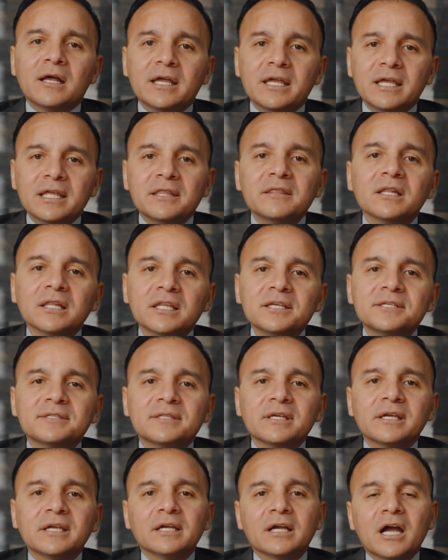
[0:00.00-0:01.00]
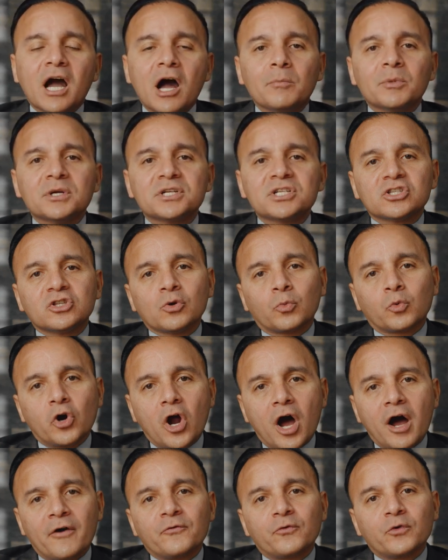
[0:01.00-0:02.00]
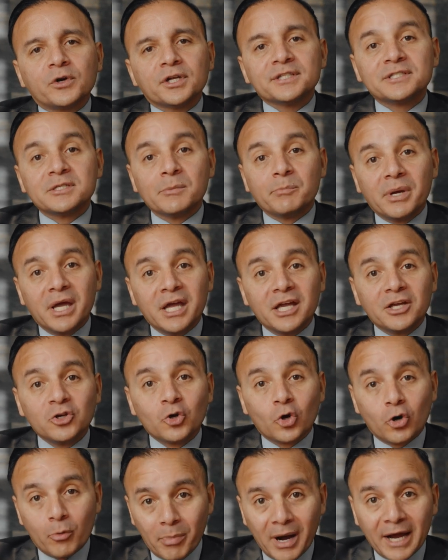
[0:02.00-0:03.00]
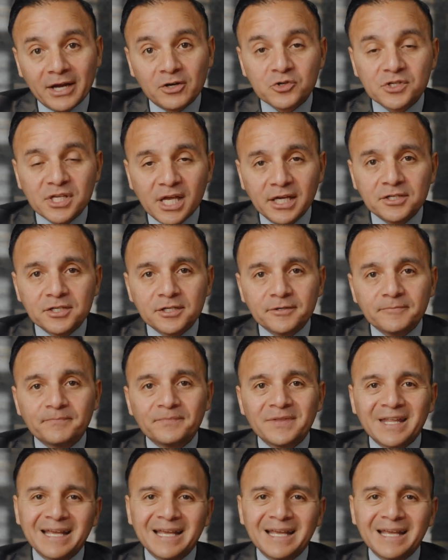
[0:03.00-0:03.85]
in the listing how much they were offering to pay your buyer's agent.